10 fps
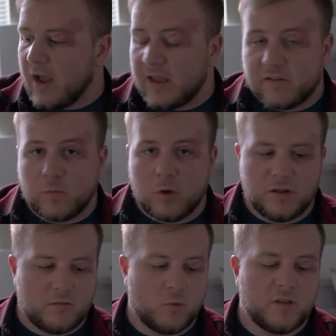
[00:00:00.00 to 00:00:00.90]
guess
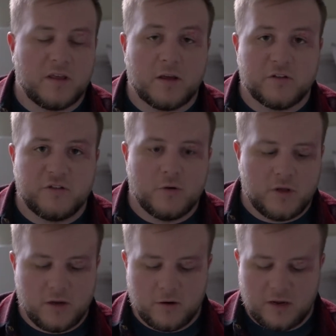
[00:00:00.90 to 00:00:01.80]
one thing I'll show
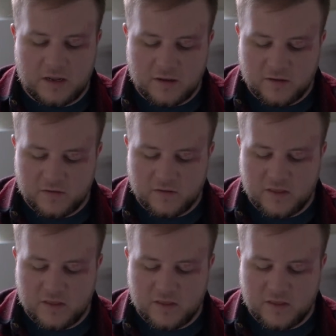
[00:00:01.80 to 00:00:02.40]
here is